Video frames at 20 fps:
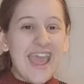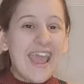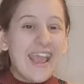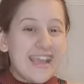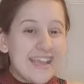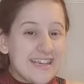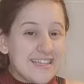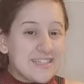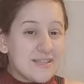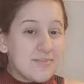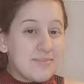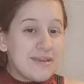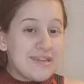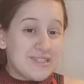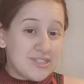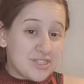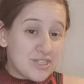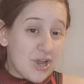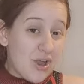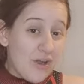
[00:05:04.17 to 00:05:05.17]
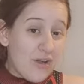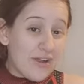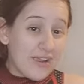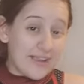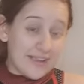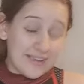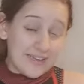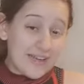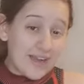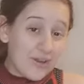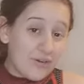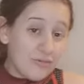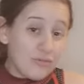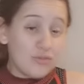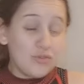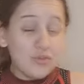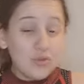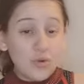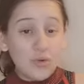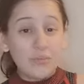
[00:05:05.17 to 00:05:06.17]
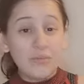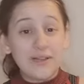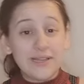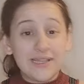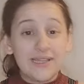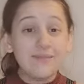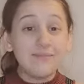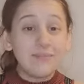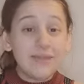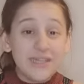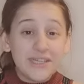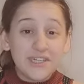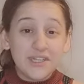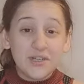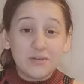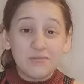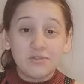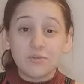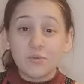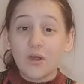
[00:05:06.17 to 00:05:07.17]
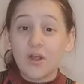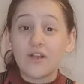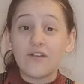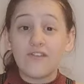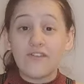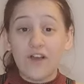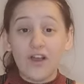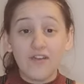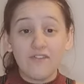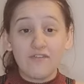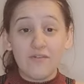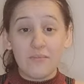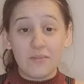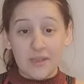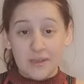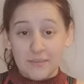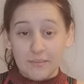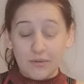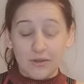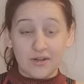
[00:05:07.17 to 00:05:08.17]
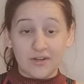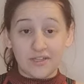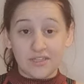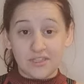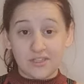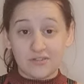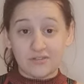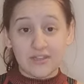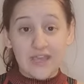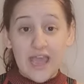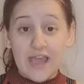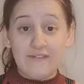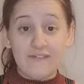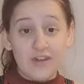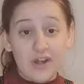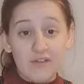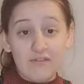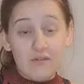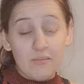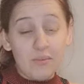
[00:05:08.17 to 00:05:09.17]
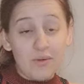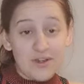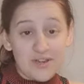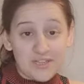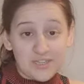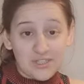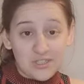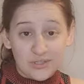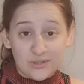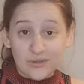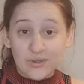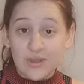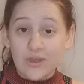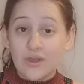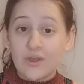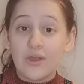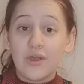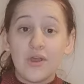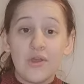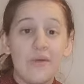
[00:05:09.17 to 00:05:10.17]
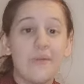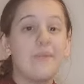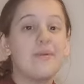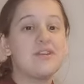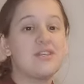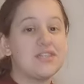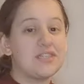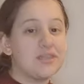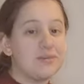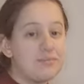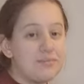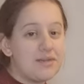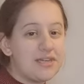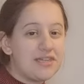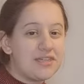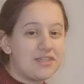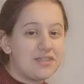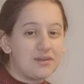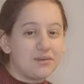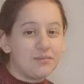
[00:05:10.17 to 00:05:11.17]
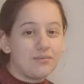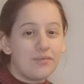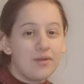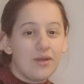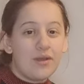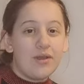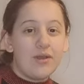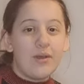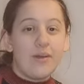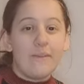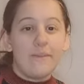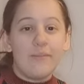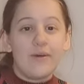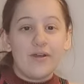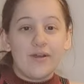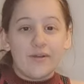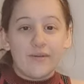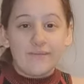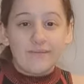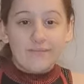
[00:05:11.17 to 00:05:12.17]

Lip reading: it is a bit tight. Now, normally mediums work fine for me in bodysuits. I have another bodysuit, which is a medium. But